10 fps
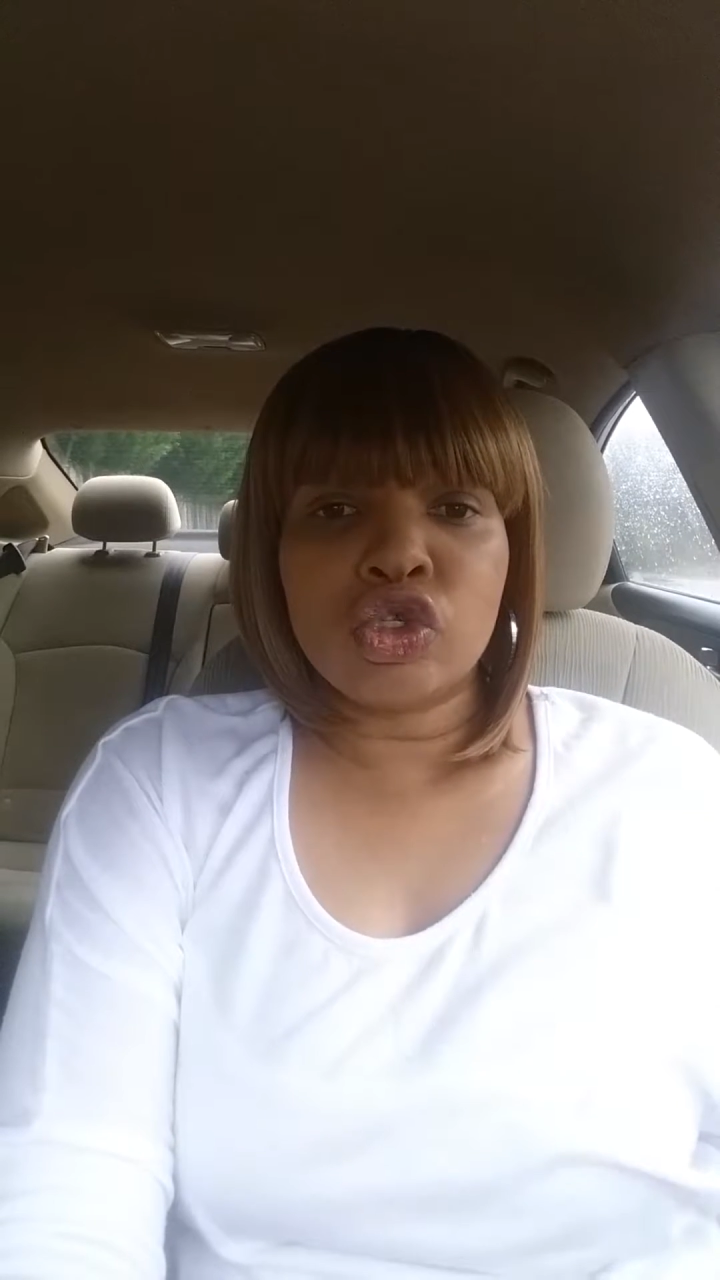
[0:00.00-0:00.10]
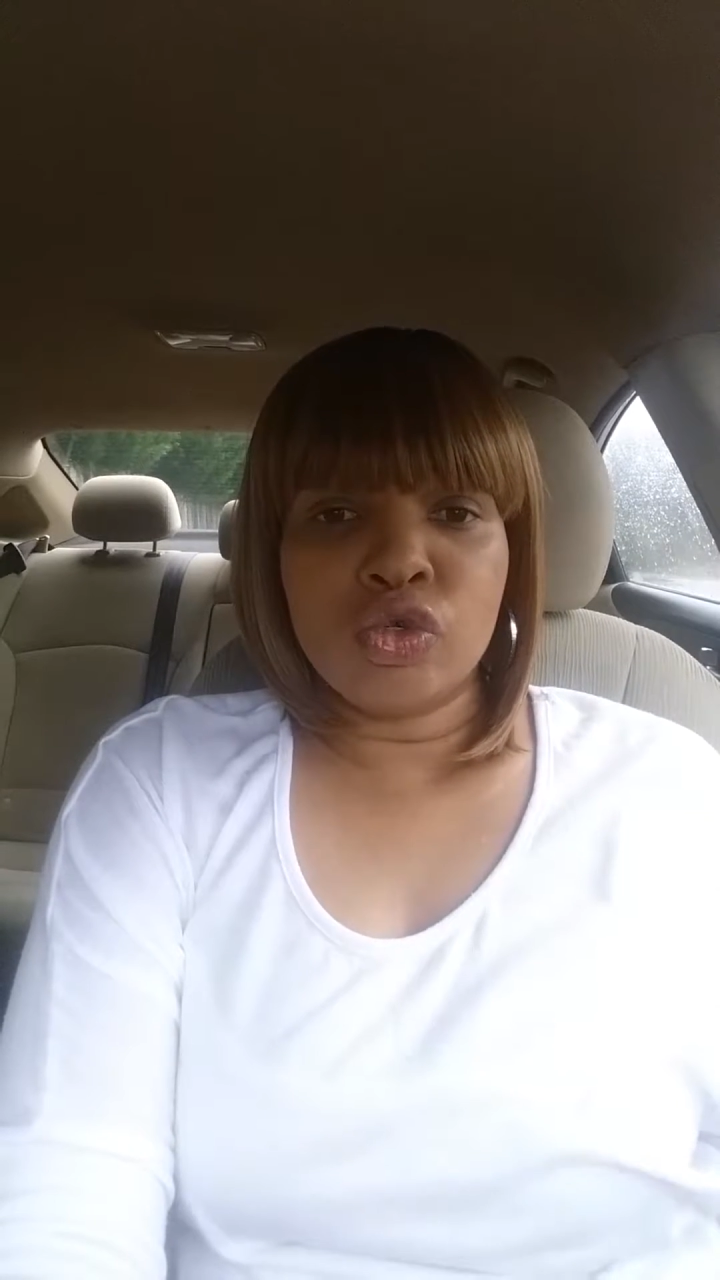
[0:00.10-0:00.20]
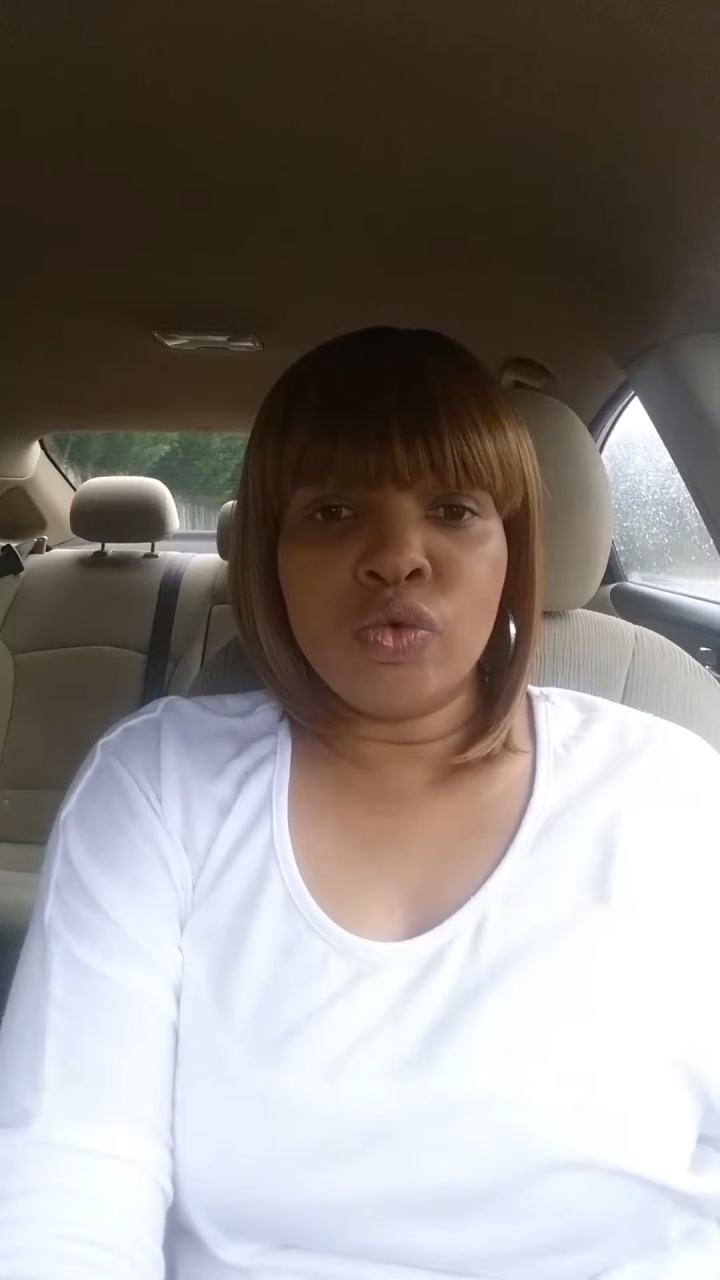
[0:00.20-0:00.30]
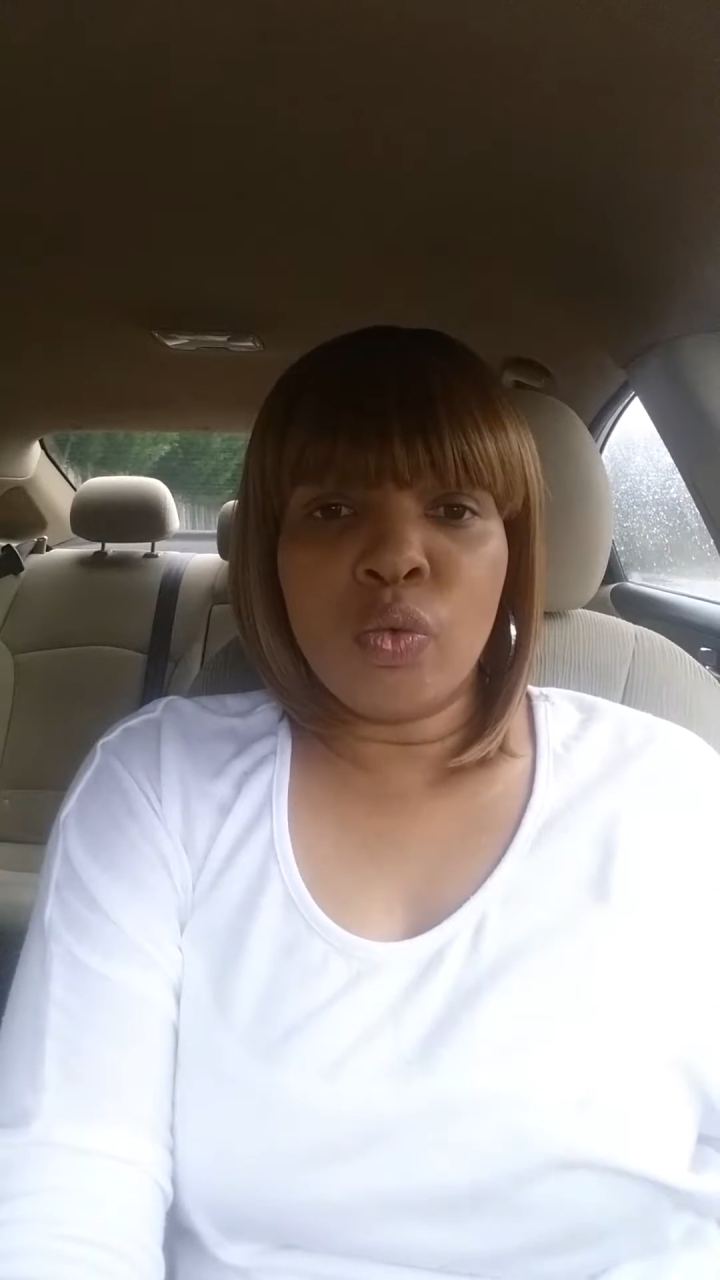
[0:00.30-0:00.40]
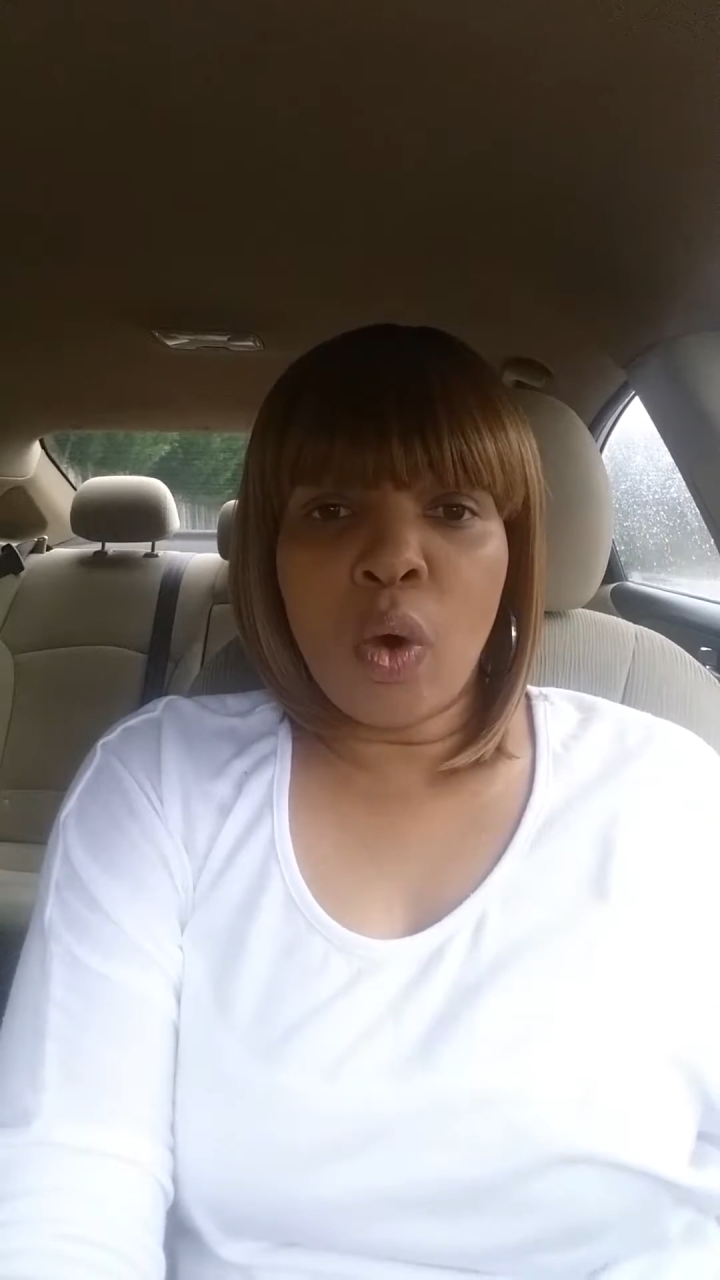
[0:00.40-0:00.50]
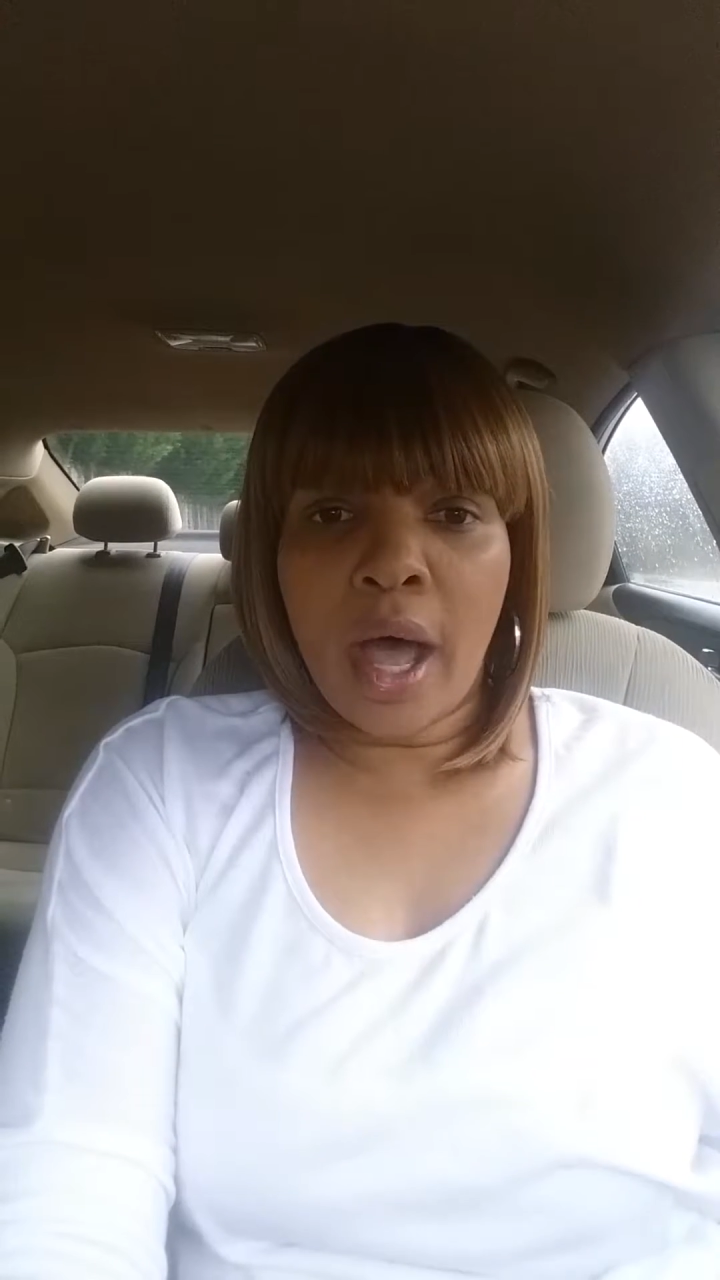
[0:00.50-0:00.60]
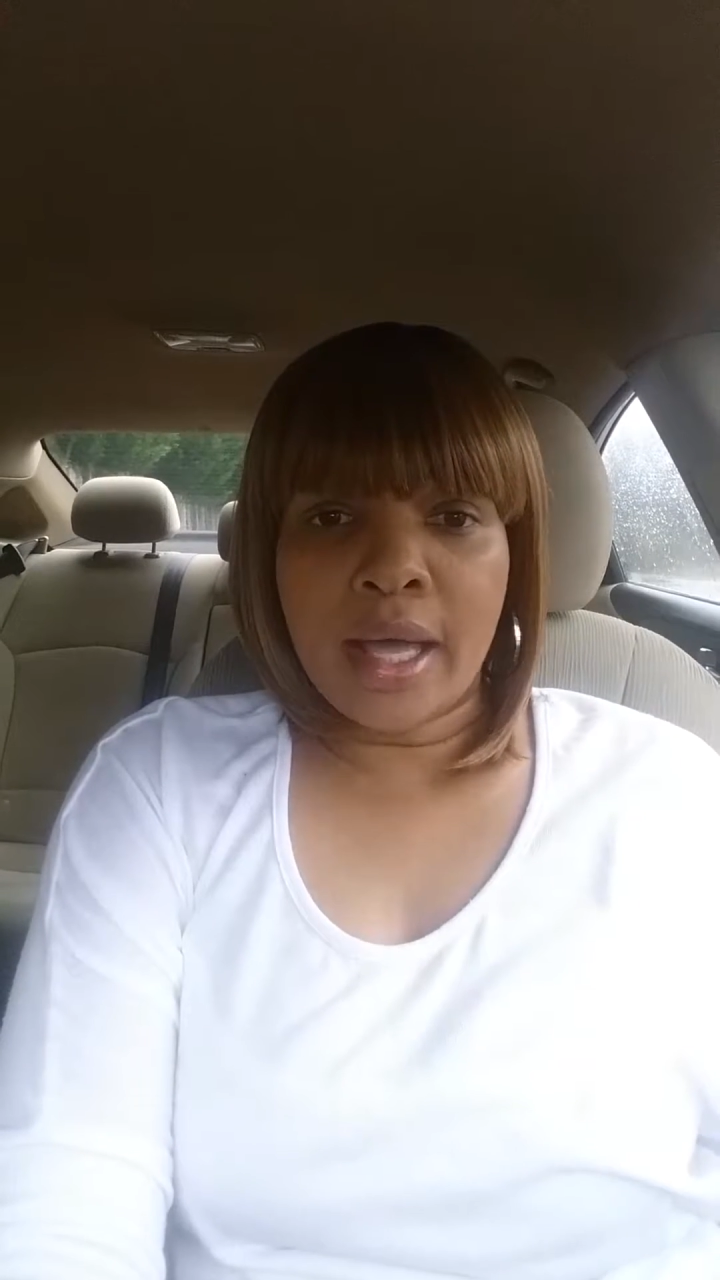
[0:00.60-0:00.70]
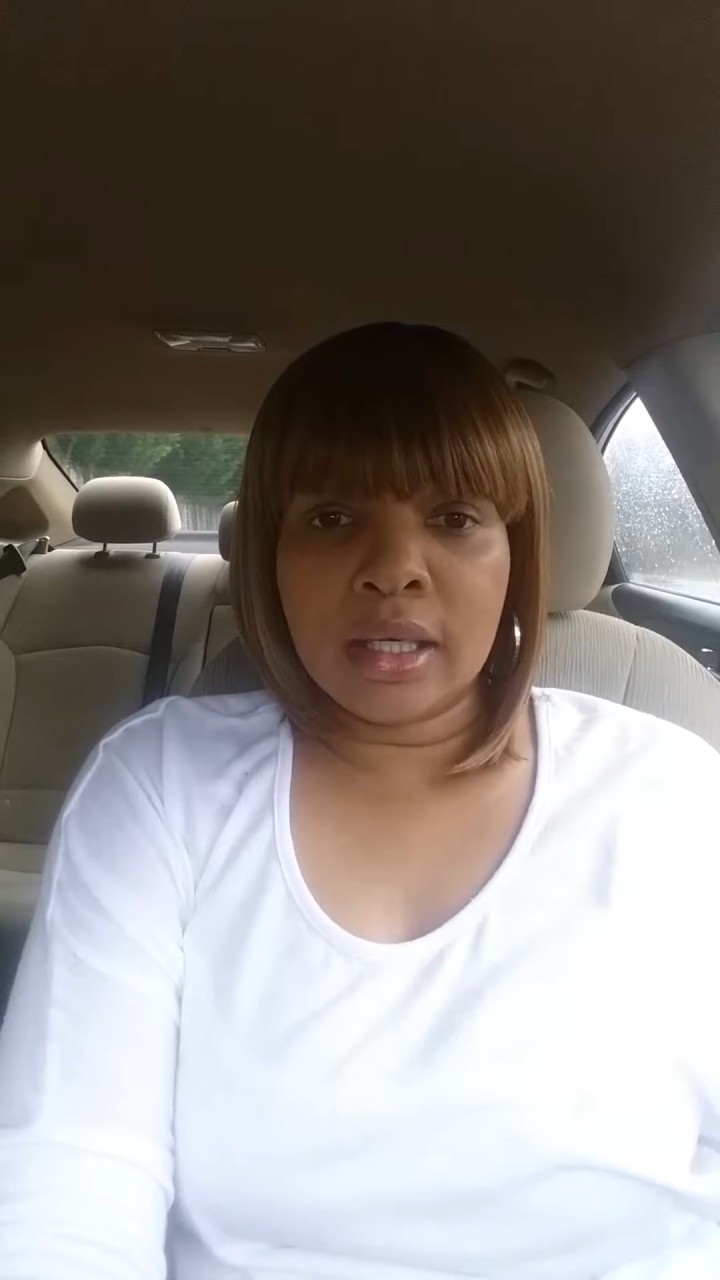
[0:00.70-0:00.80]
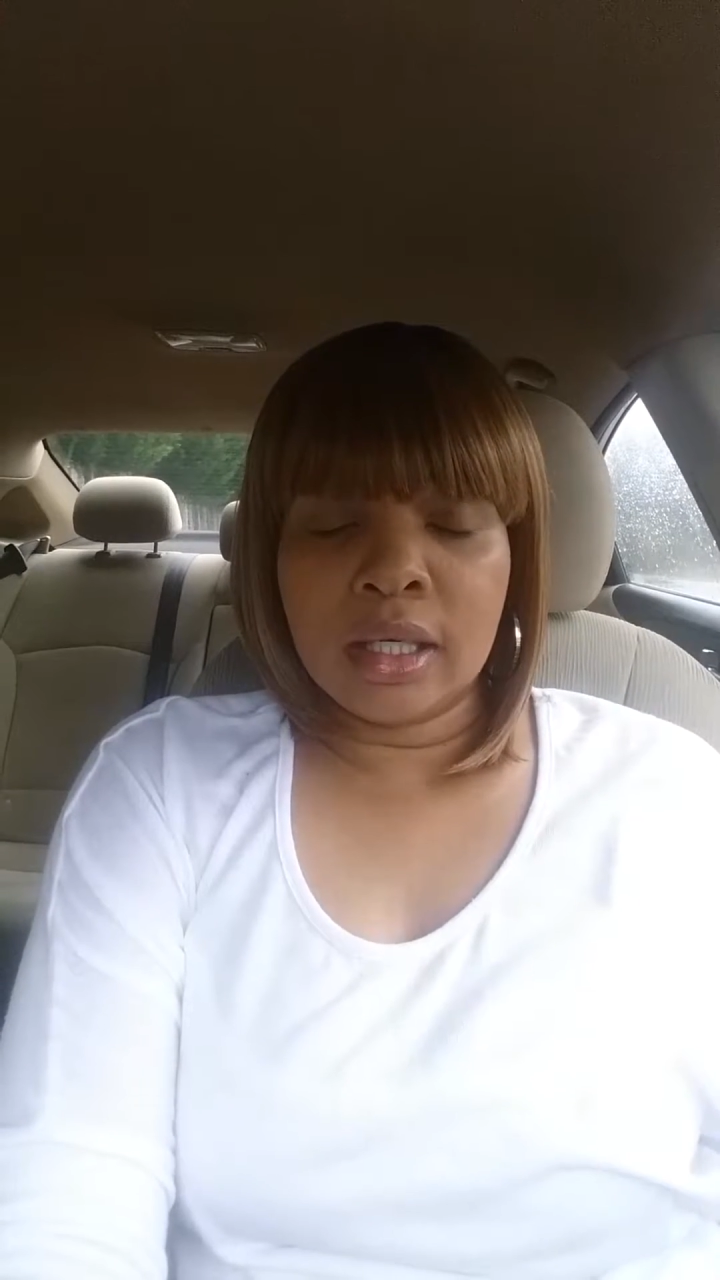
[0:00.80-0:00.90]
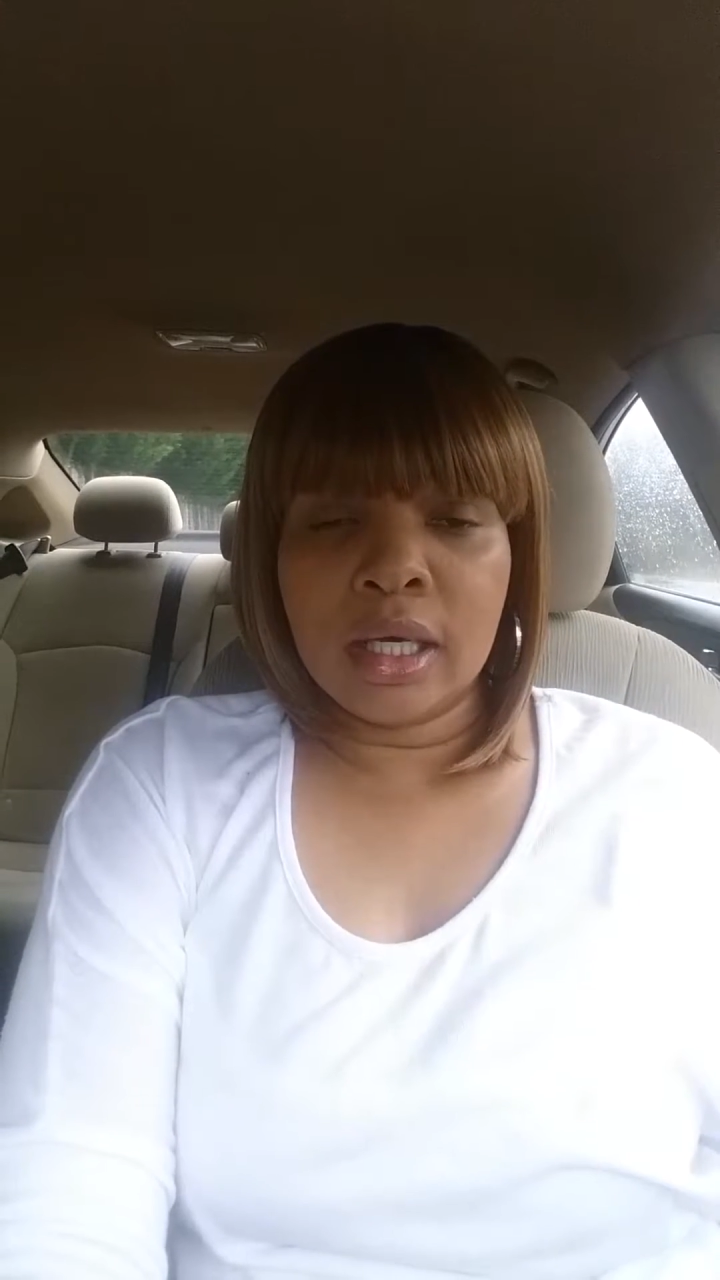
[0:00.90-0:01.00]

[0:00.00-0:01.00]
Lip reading: to what?